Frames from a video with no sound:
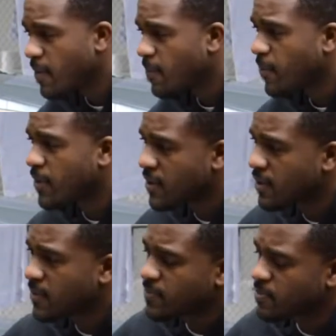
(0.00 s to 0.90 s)
but
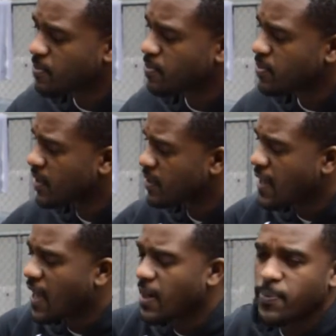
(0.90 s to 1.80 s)
the
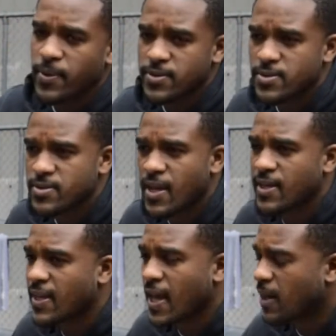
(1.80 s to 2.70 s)
calipers, not
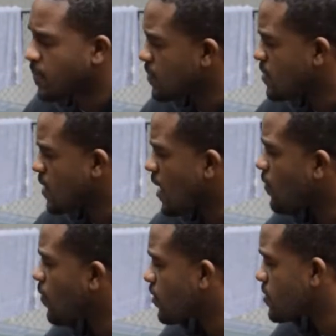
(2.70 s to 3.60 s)
the calipers, the
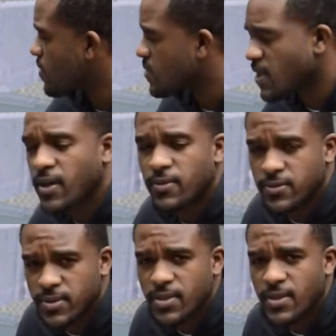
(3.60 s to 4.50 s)
rotors
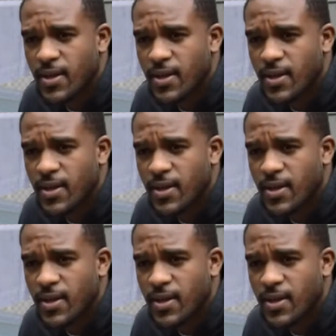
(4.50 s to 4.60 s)
themselves